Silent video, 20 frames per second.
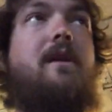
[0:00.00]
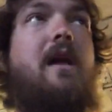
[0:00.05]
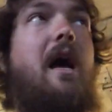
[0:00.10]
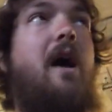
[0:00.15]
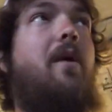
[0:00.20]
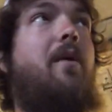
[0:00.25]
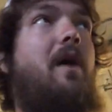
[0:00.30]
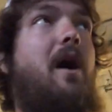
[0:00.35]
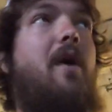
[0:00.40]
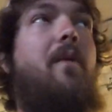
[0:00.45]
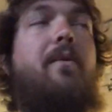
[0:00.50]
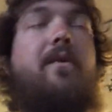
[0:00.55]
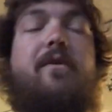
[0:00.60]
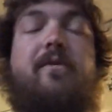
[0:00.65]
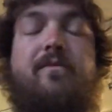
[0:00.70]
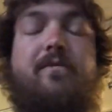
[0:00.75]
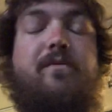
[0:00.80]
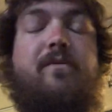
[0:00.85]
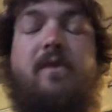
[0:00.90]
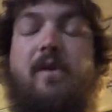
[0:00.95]

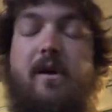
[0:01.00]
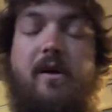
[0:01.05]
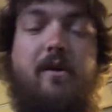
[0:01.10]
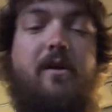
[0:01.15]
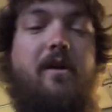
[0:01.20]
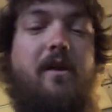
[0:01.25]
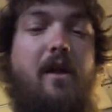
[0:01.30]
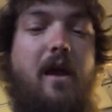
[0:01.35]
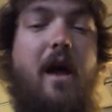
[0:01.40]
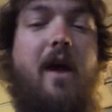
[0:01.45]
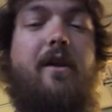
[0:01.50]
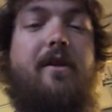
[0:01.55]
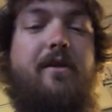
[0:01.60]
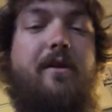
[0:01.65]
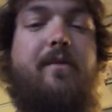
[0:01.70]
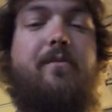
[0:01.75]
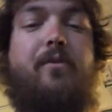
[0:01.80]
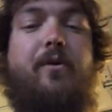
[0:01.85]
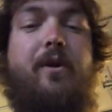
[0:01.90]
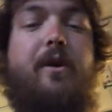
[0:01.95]
I'd have
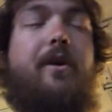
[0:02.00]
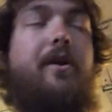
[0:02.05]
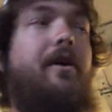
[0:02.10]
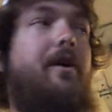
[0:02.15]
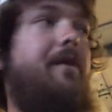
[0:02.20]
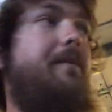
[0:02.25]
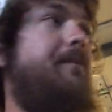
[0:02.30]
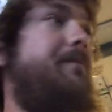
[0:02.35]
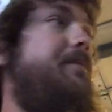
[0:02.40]
done pretty good.